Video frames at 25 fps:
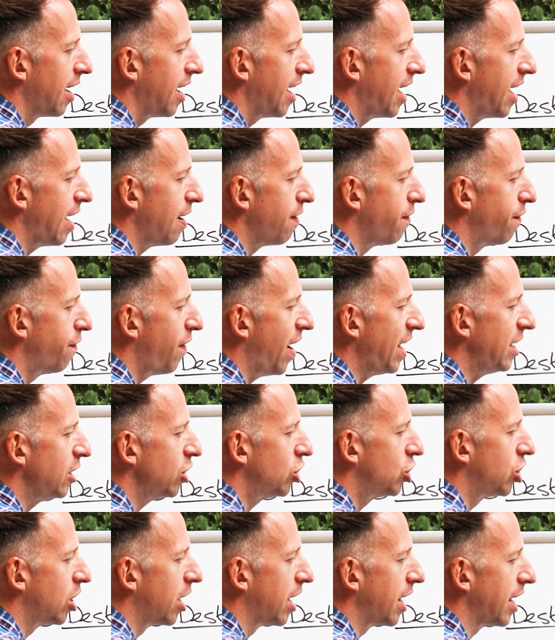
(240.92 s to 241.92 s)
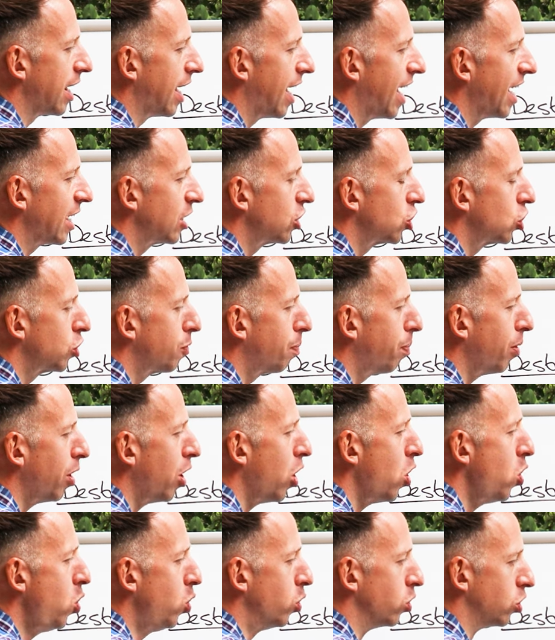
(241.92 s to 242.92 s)
it eventually
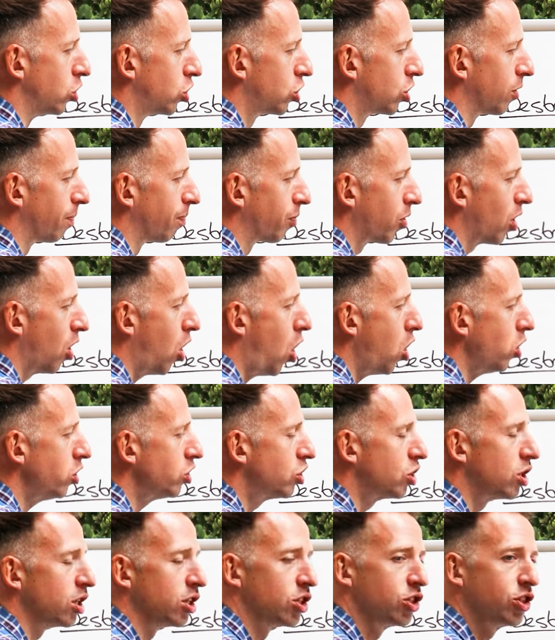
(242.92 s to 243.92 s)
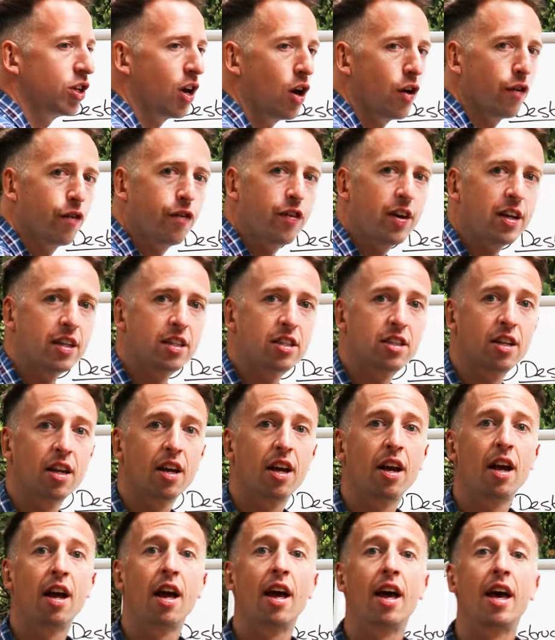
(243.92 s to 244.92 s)
explodes onto the surface
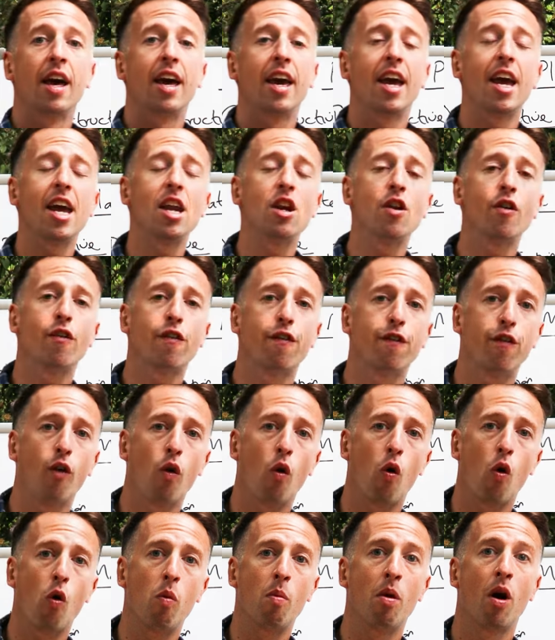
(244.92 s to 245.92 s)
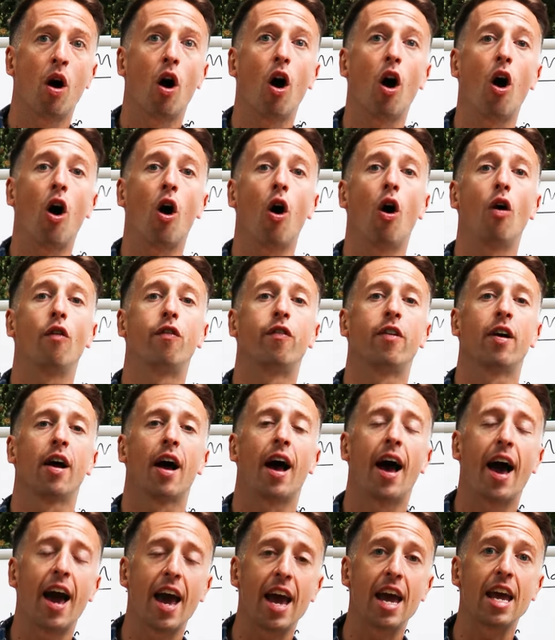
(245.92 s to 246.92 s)
in the form of
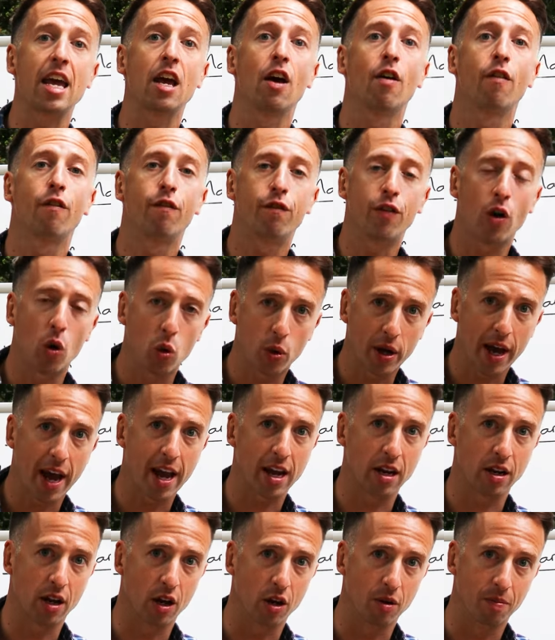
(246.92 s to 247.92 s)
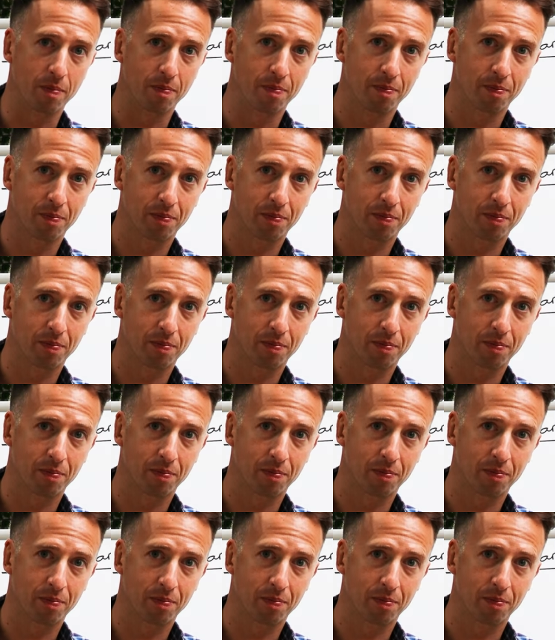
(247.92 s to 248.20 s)
a volcano.